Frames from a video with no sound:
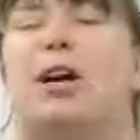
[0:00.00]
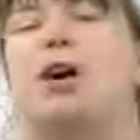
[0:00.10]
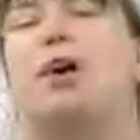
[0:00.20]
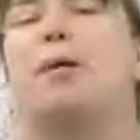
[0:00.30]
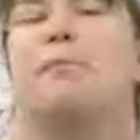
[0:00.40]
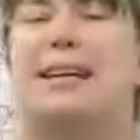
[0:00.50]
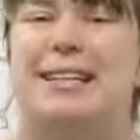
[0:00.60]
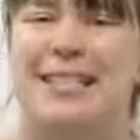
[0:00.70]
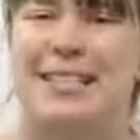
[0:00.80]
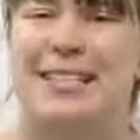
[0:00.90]

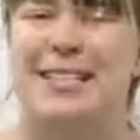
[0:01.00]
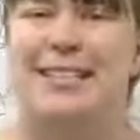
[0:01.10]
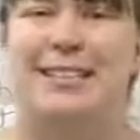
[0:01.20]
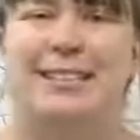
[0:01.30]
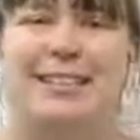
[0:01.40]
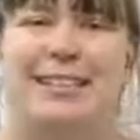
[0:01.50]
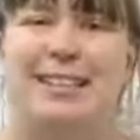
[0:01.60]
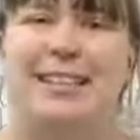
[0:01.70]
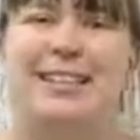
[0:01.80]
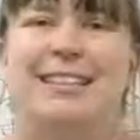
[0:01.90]
comments.
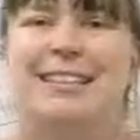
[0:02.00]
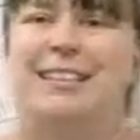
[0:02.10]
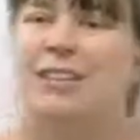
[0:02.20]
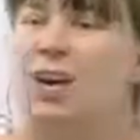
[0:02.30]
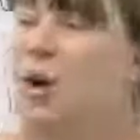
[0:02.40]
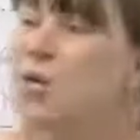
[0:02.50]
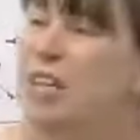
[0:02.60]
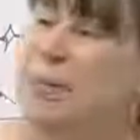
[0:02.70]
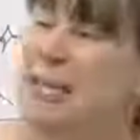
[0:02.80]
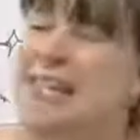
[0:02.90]
Oh,
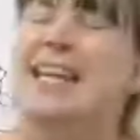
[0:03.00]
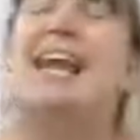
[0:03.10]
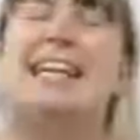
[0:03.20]
someone said